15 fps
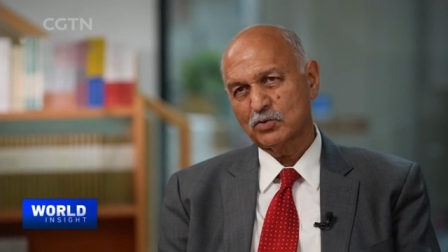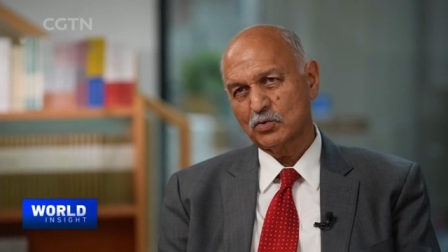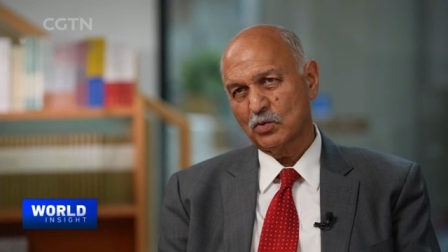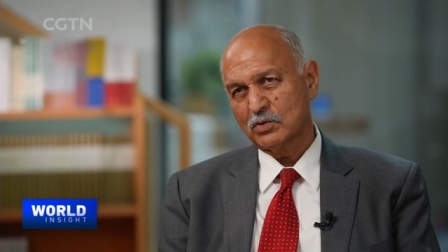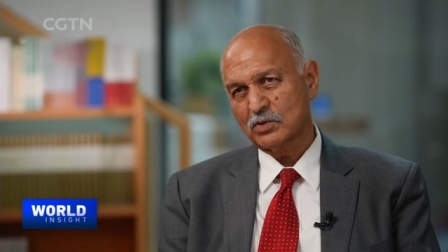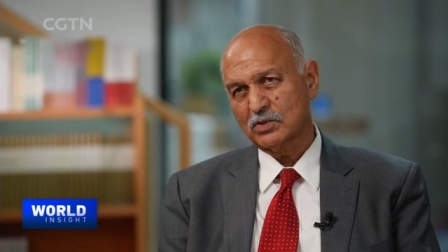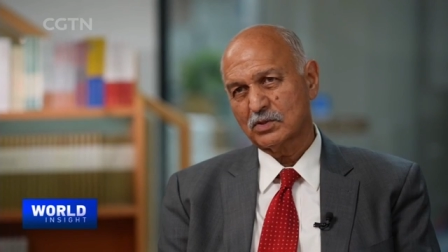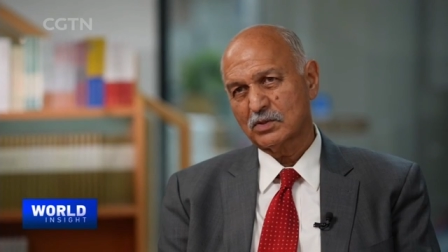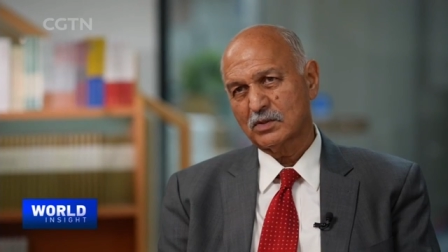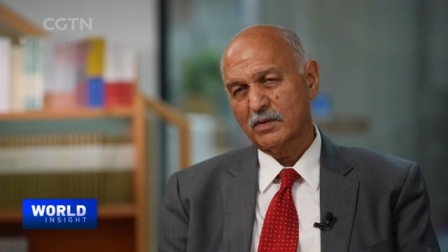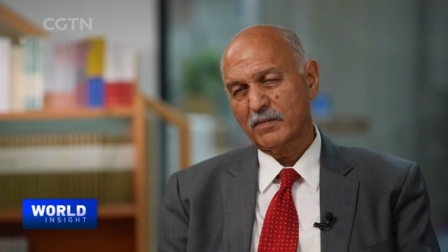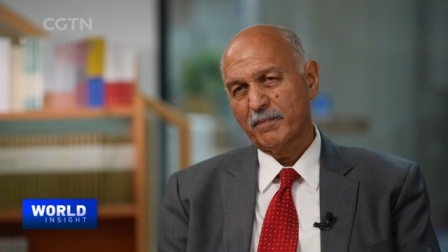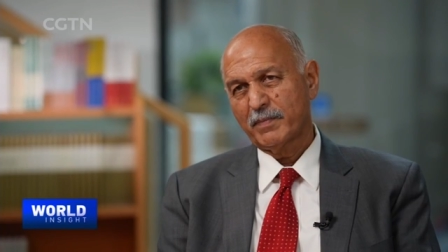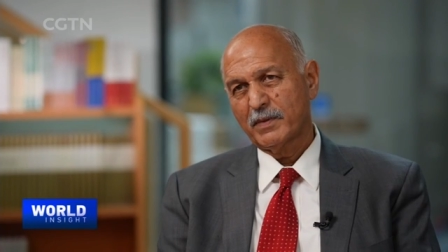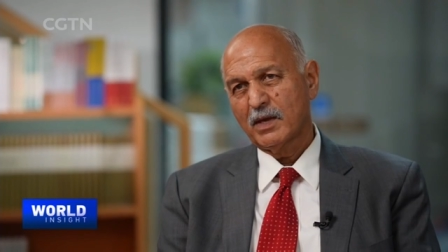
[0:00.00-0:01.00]
zones,
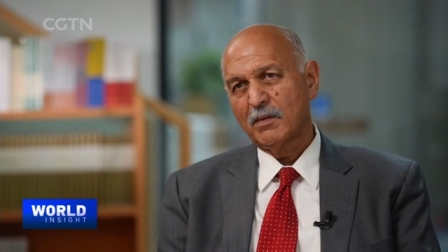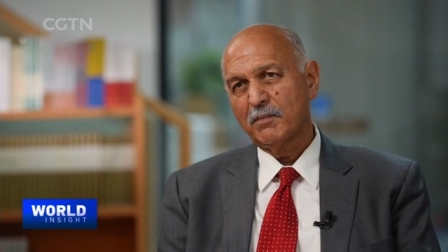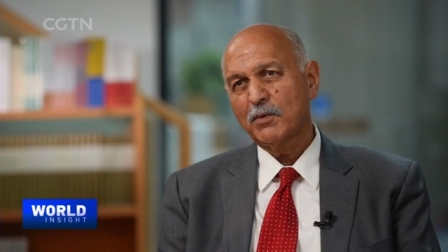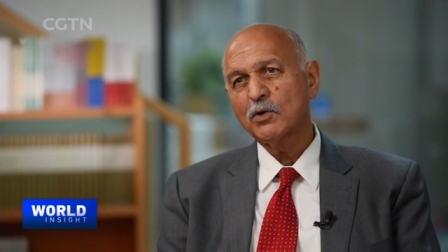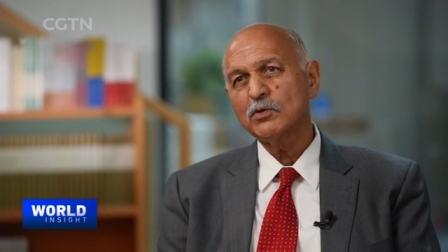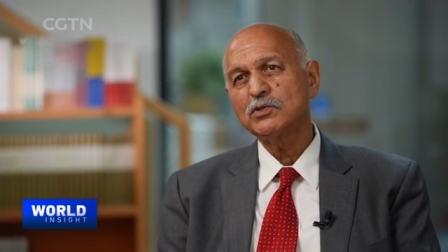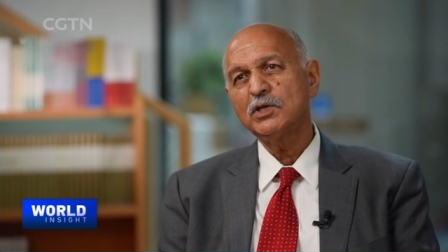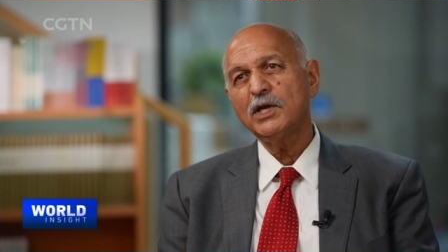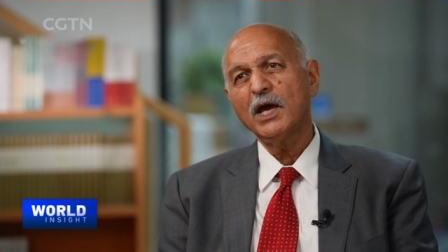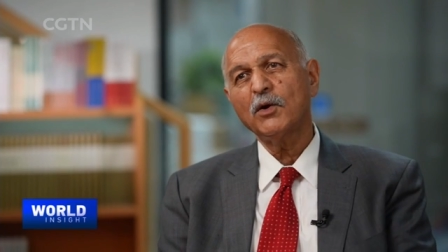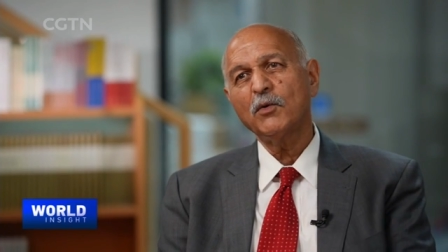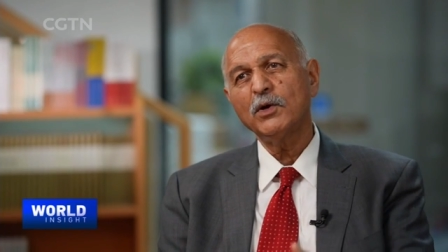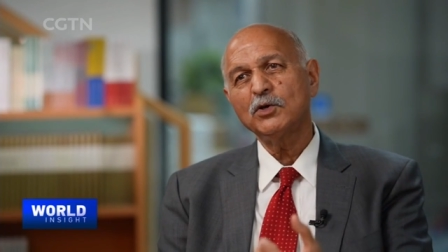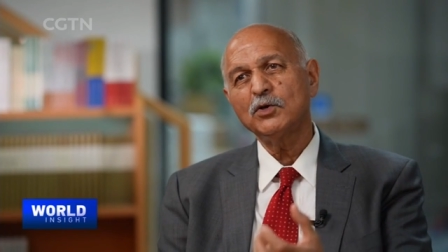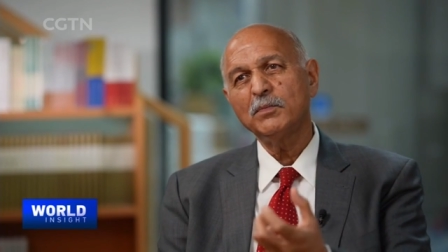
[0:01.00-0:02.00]
because they are
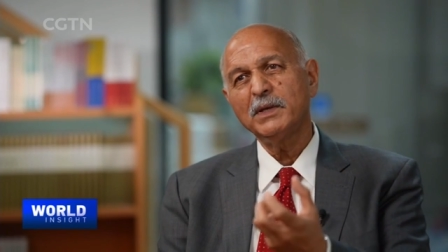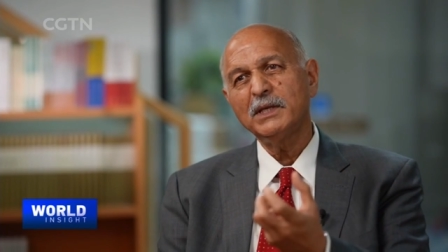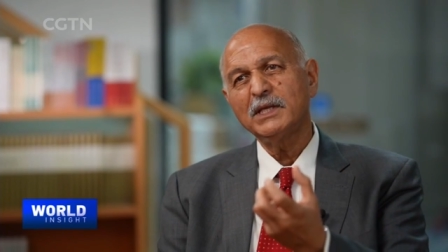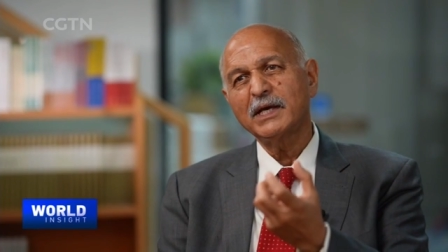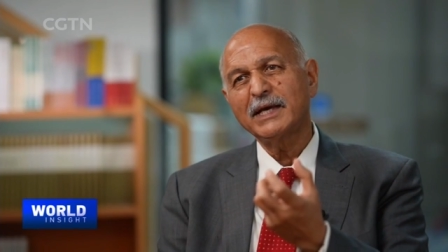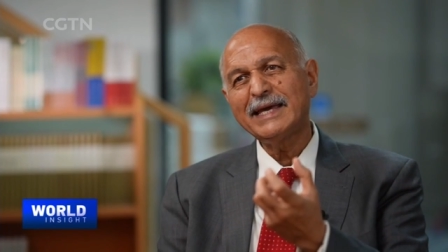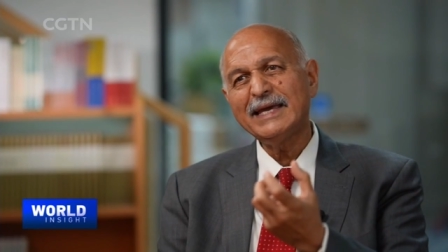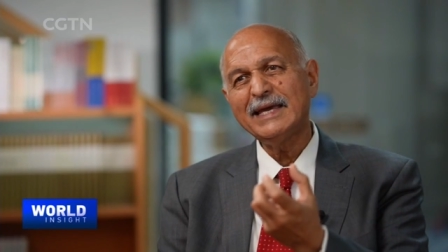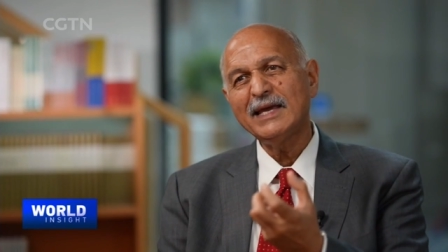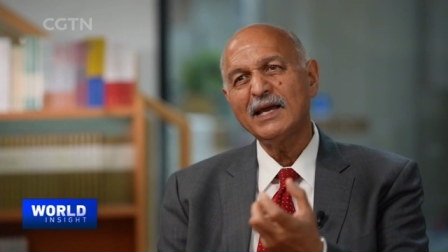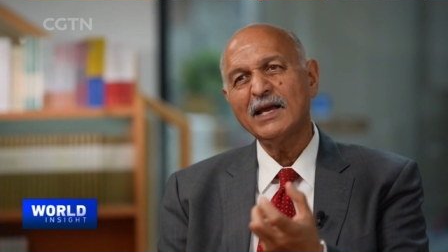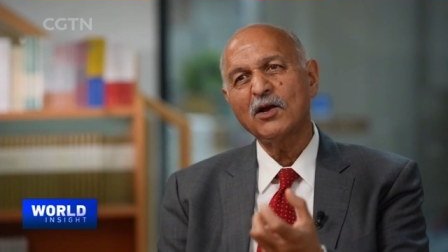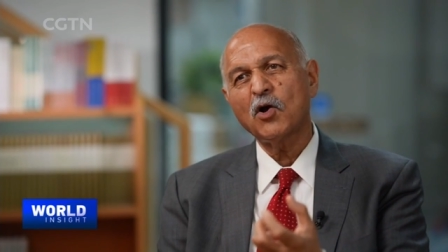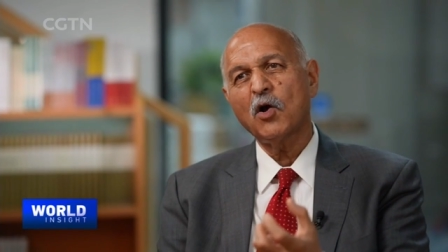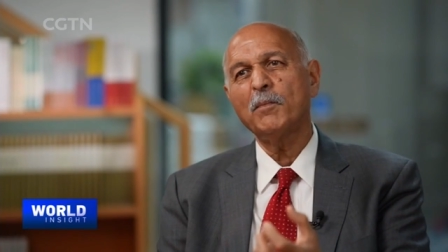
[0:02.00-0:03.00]
going to be the key
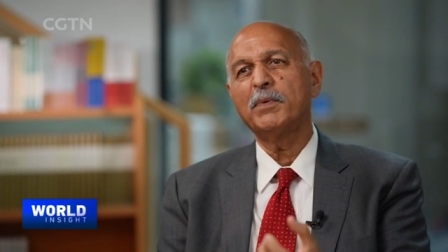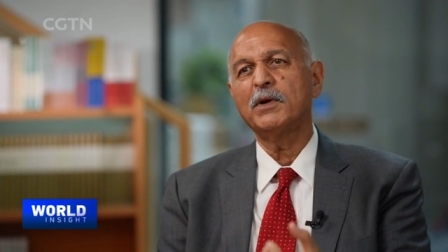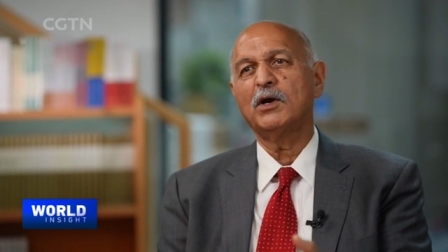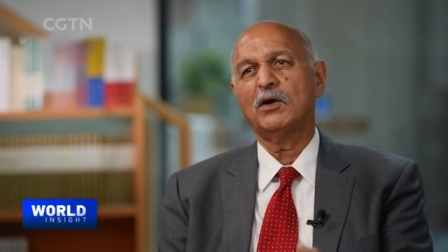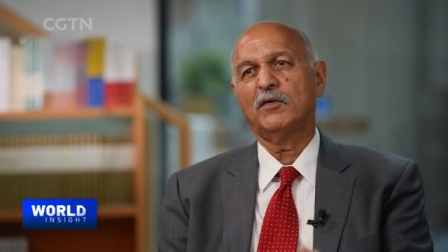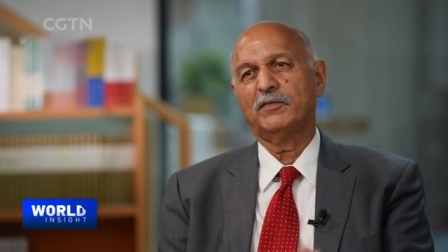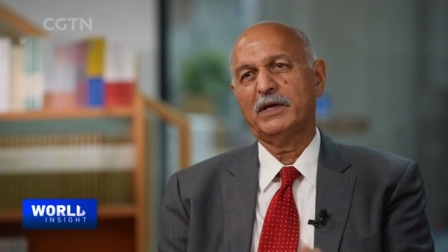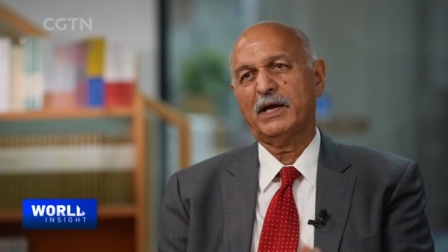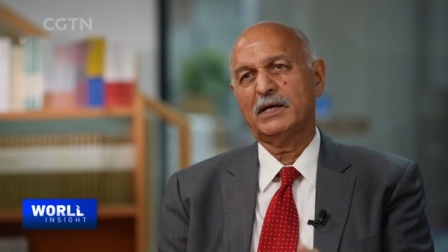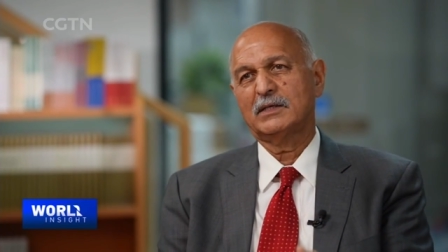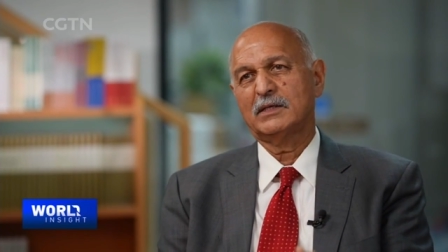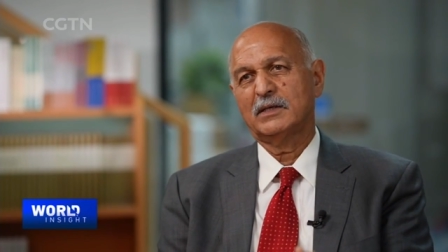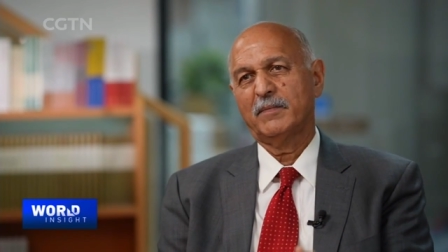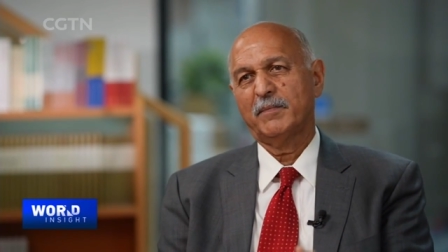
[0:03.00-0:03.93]
component of that.